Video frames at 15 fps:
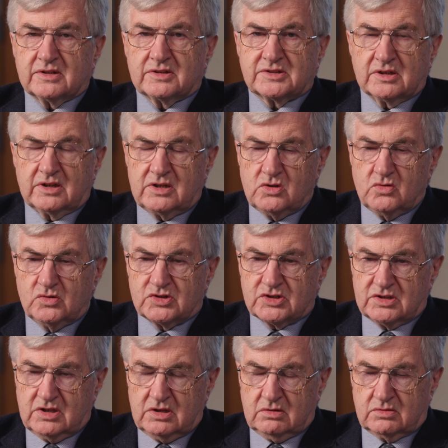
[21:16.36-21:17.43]
There's a
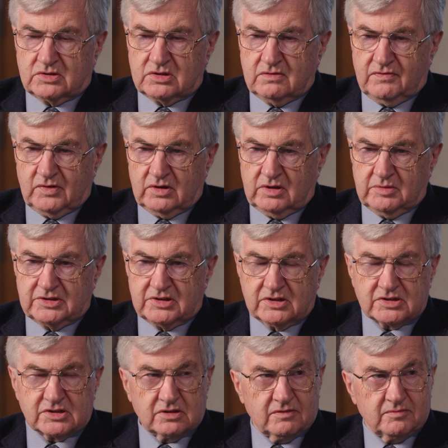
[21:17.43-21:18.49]
huge new 2-volume
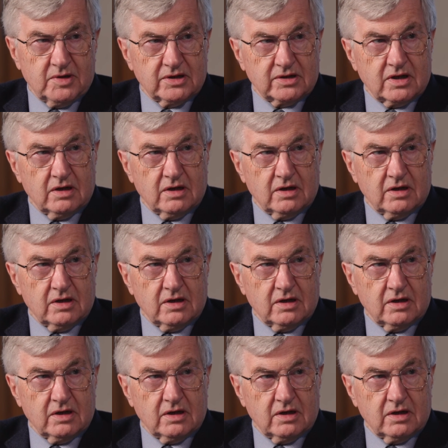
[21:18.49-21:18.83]
edition of Mein